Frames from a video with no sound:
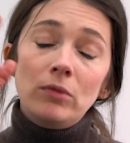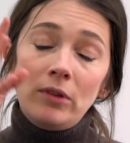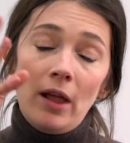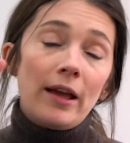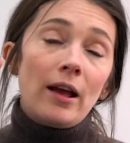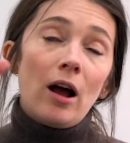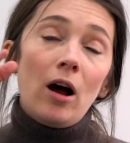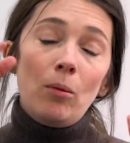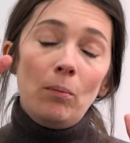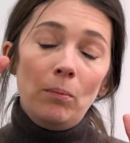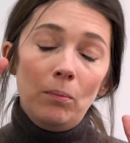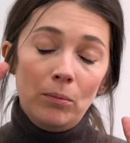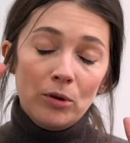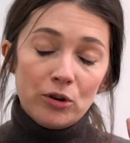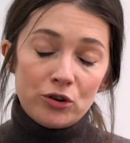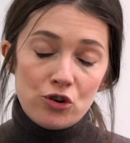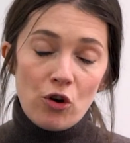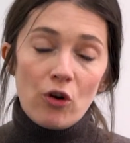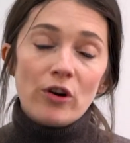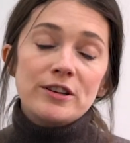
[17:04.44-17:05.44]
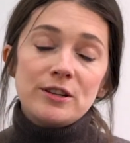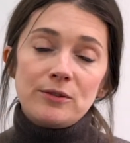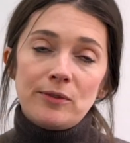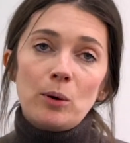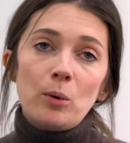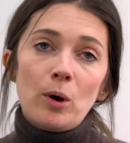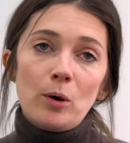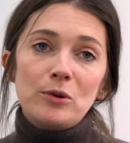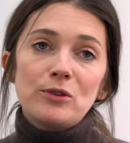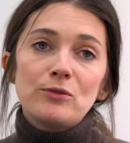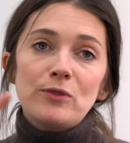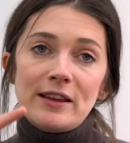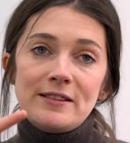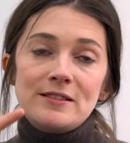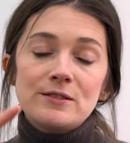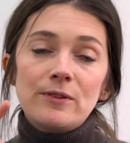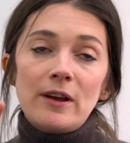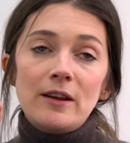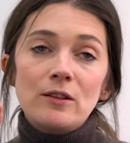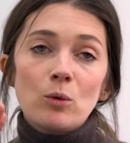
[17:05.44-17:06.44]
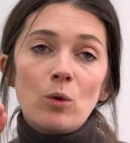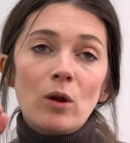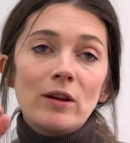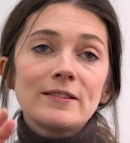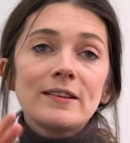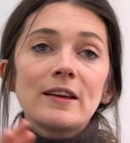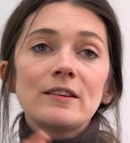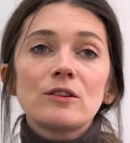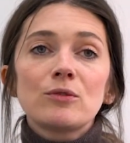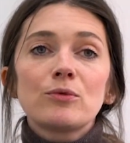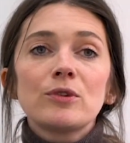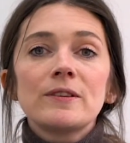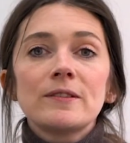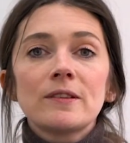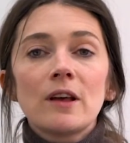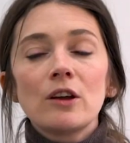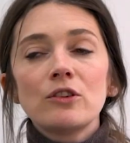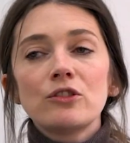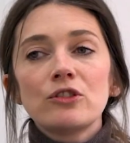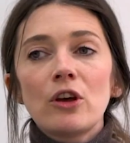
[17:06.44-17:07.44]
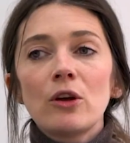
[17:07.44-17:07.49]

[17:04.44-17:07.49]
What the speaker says: like our majority of our work was face-to-face qualitative research.